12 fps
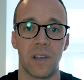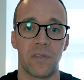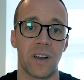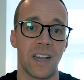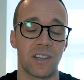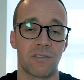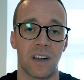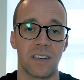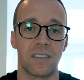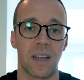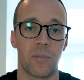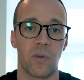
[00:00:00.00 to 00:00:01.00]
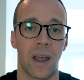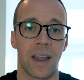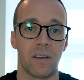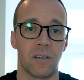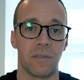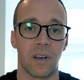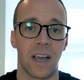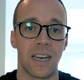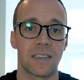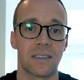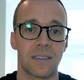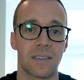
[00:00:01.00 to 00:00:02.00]
if I need to create a separate angle of
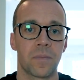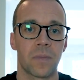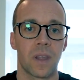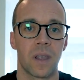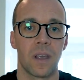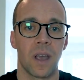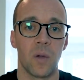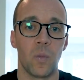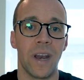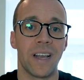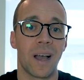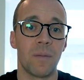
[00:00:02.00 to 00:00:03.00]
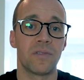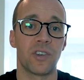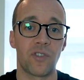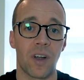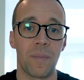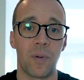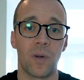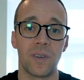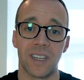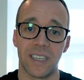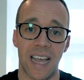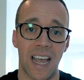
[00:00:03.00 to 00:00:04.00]
light. And when it comes to
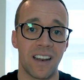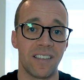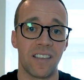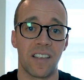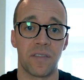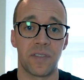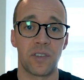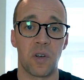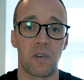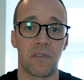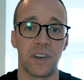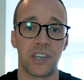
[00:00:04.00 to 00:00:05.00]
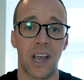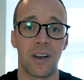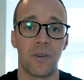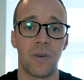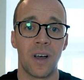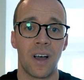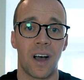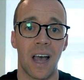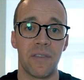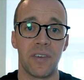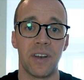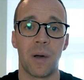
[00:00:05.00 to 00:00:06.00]
tripods, again, as this is a photography channel, I
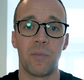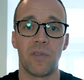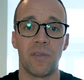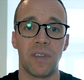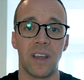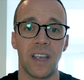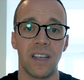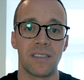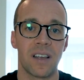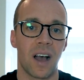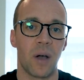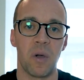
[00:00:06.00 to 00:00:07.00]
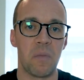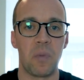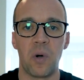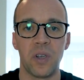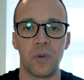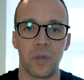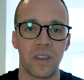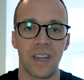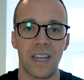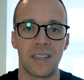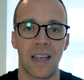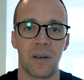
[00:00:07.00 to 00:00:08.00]
have a number of these. I won't bore you with the
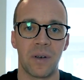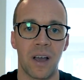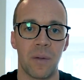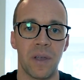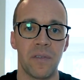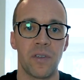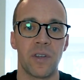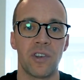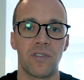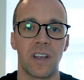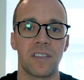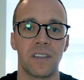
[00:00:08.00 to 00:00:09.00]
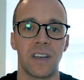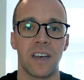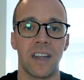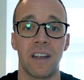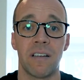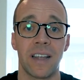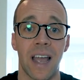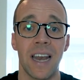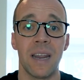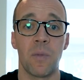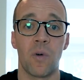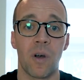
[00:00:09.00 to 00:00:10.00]
detail now, but if you're interested in hearing
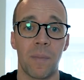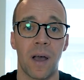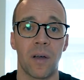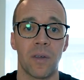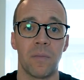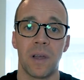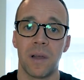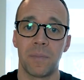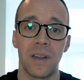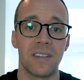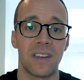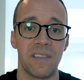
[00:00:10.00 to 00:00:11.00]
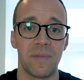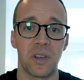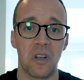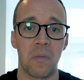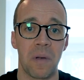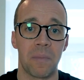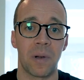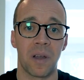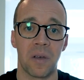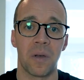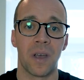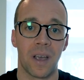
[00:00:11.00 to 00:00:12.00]
any more about them, please leave me a comment
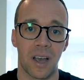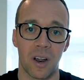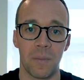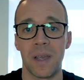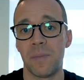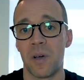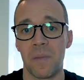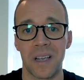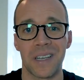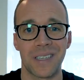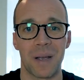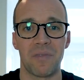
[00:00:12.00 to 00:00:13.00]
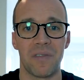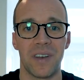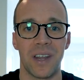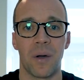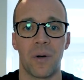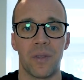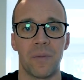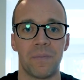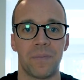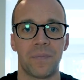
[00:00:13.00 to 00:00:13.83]
below and maybe I'll make a separate video on them.